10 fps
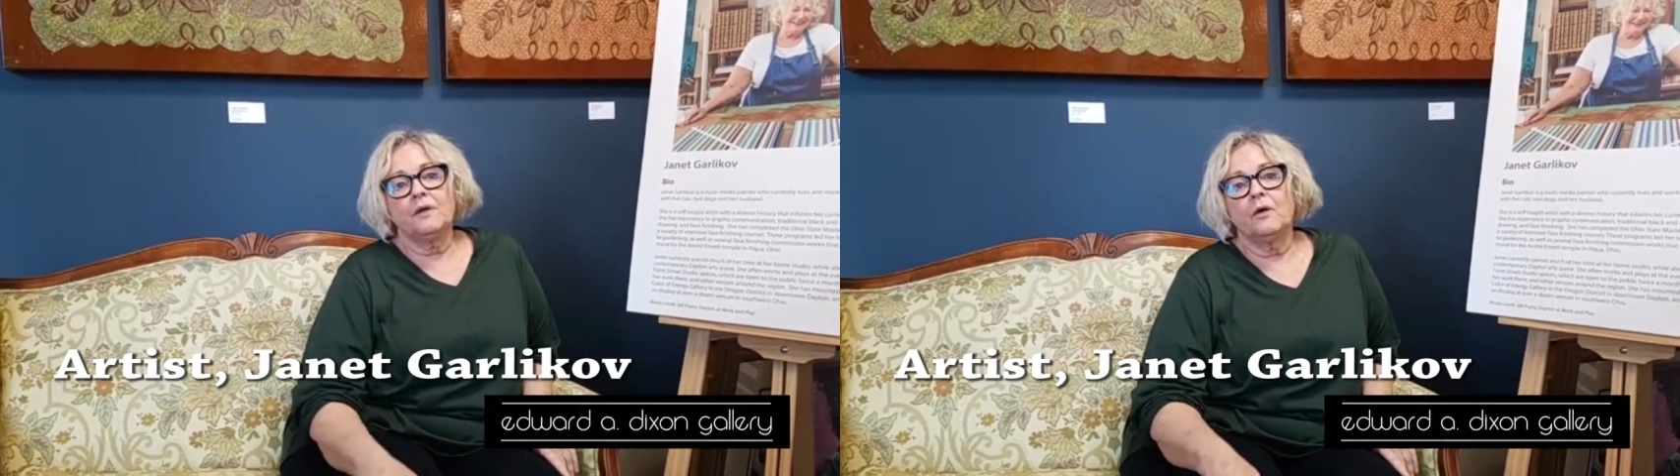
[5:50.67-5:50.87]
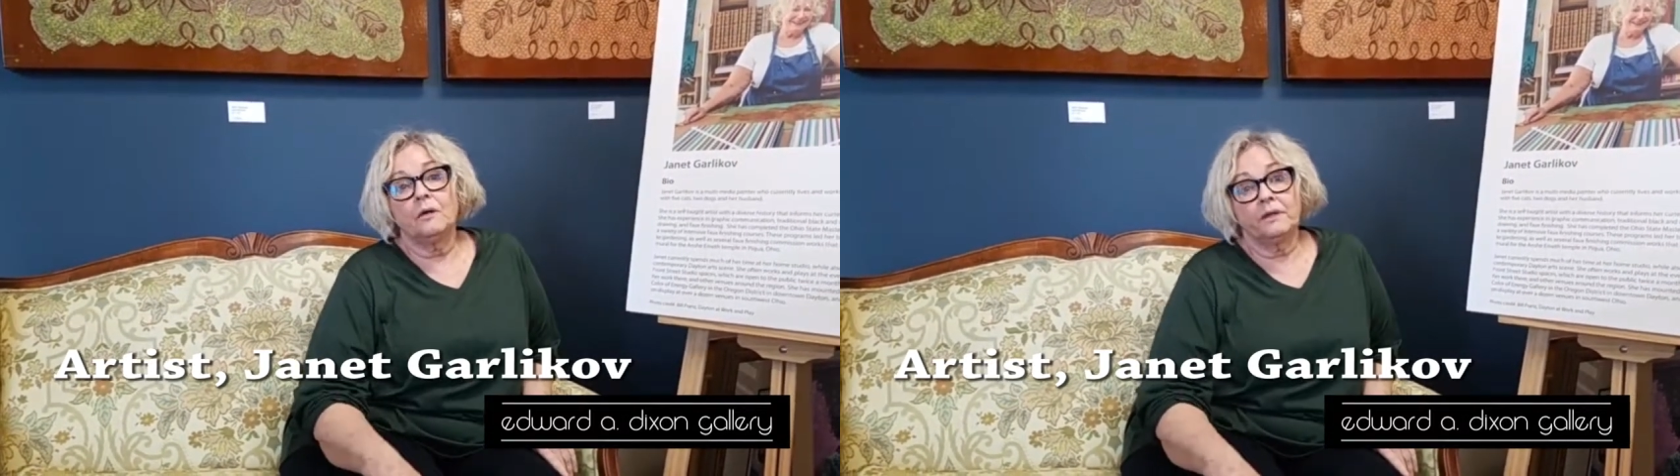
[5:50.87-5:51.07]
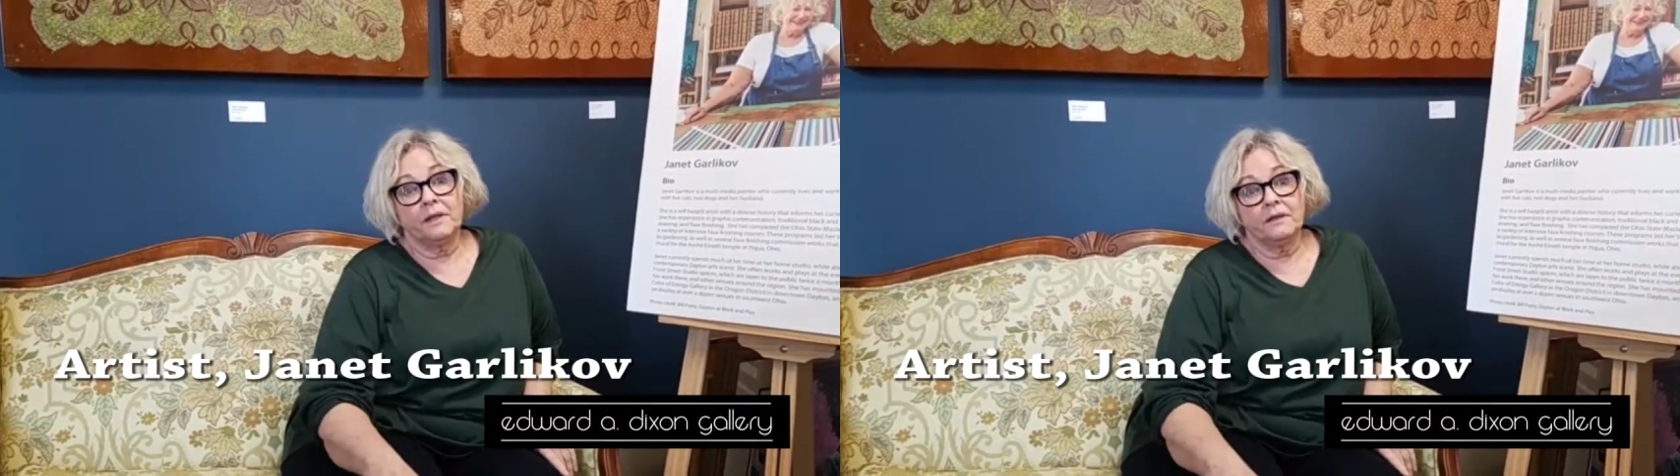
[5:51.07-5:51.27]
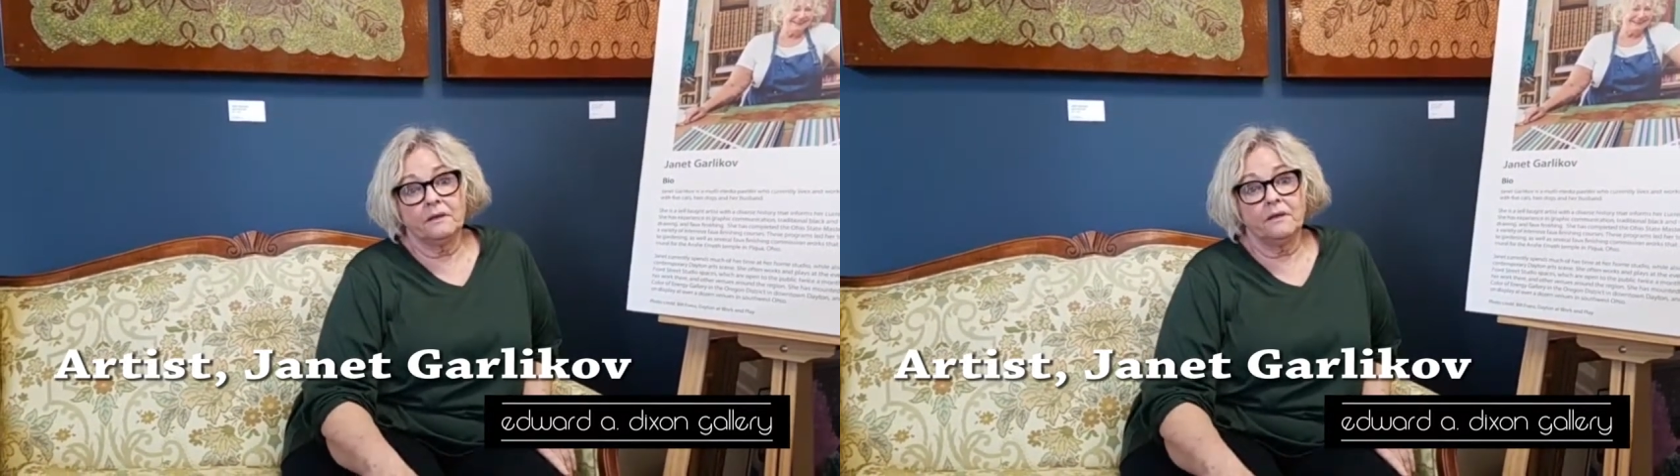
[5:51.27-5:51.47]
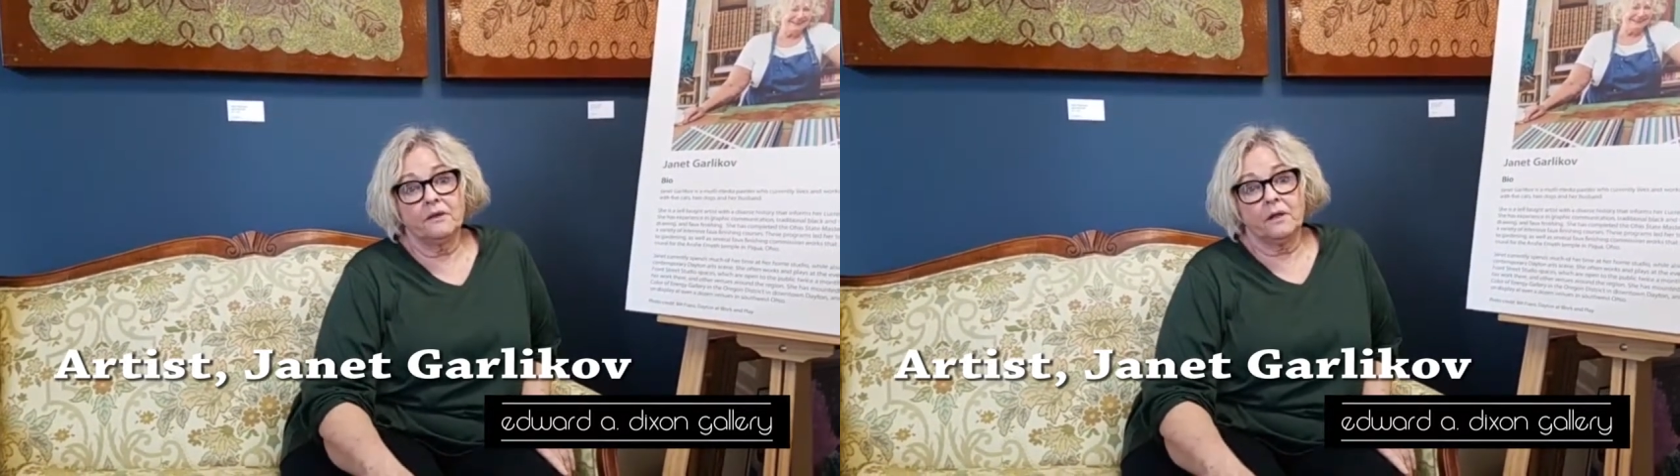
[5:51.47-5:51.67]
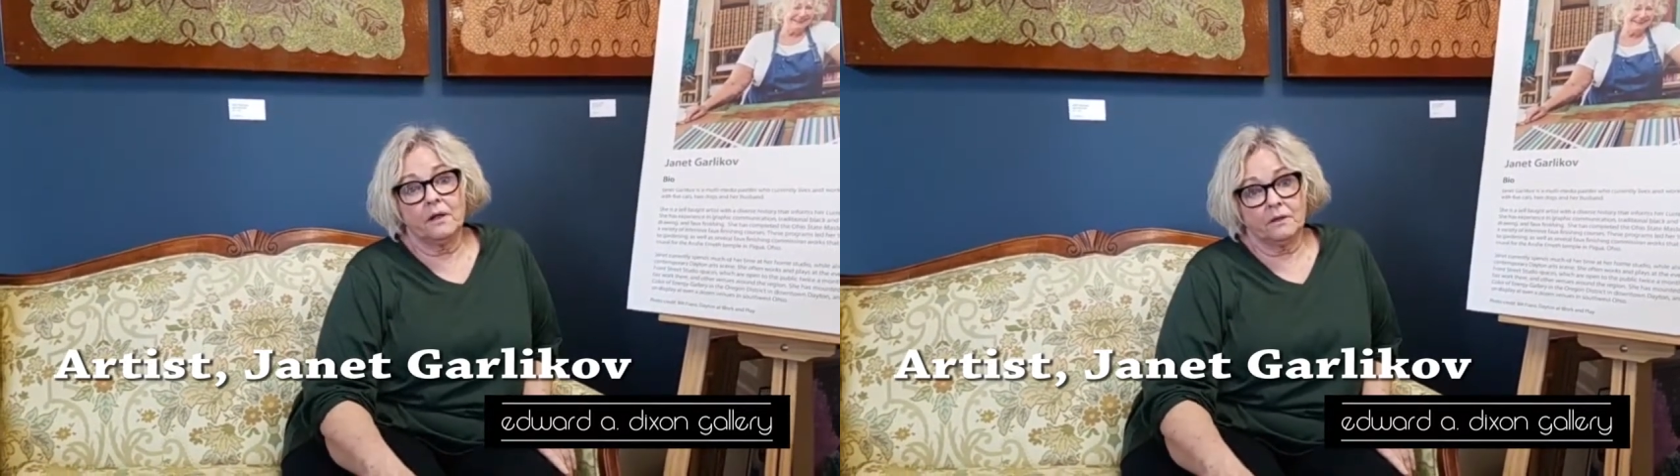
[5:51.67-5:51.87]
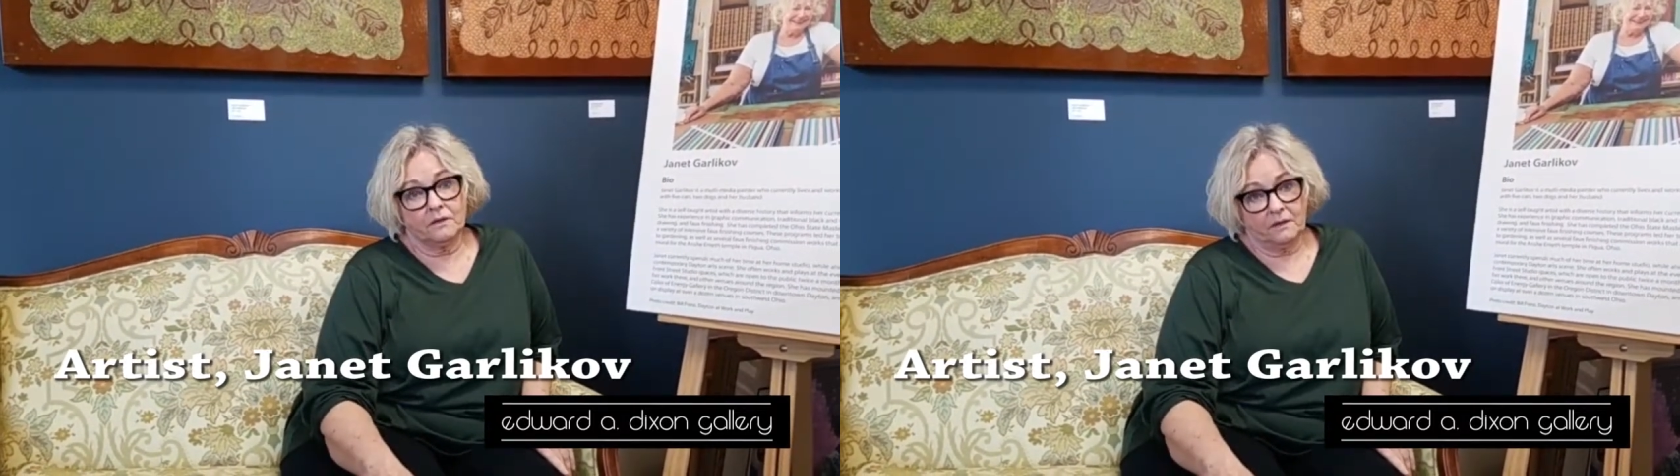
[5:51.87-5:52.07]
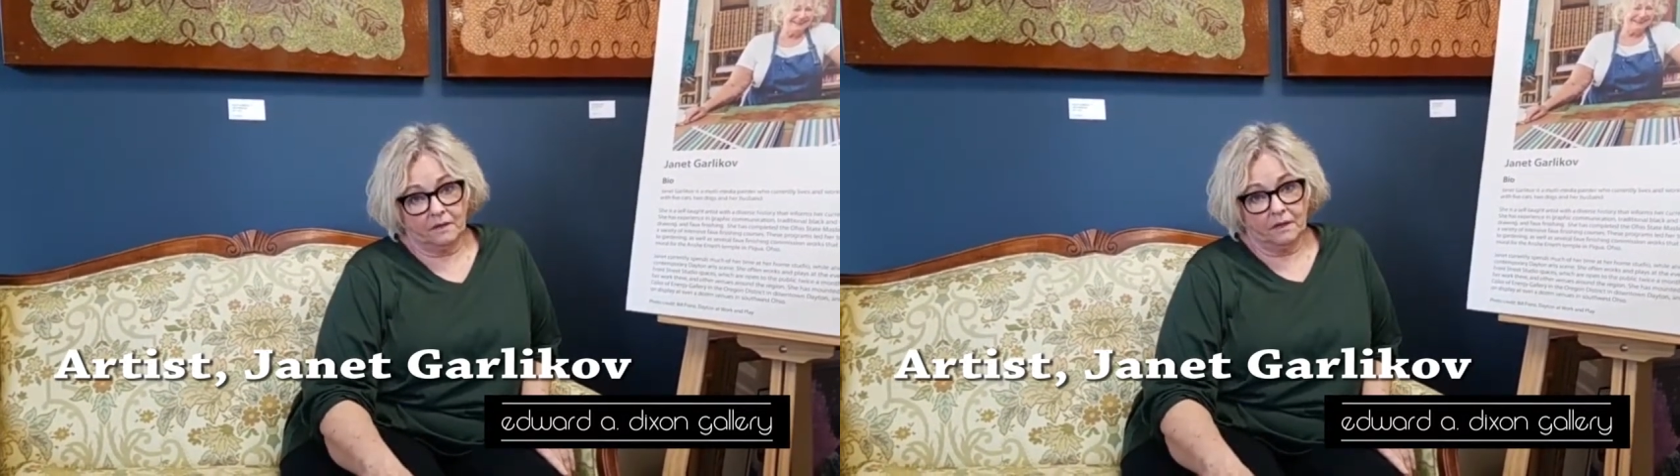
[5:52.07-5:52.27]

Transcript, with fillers: called In the Garden.